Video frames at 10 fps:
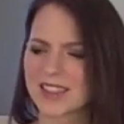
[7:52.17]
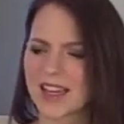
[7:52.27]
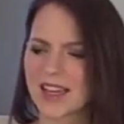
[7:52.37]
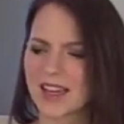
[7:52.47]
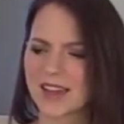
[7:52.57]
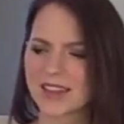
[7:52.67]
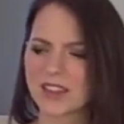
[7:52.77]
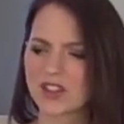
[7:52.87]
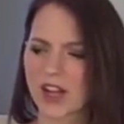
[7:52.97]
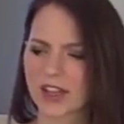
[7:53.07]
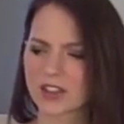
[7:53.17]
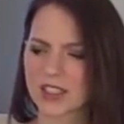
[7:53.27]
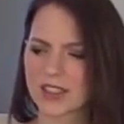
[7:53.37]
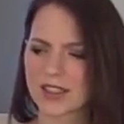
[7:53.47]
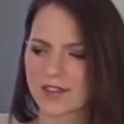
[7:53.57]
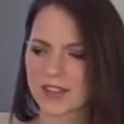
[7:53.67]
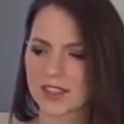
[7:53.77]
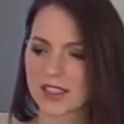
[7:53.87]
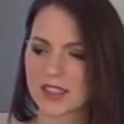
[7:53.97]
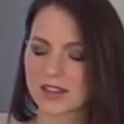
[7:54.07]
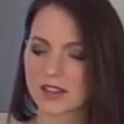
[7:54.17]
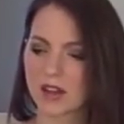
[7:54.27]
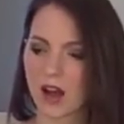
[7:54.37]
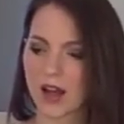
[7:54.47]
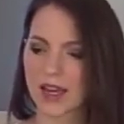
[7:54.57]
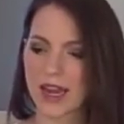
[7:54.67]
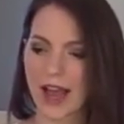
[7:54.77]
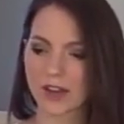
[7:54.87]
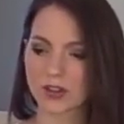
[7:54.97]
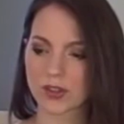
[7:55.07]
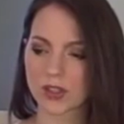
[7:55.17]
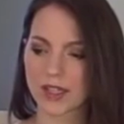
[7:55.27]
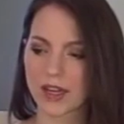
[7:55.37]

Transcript: Taking an injection definitely is not natural,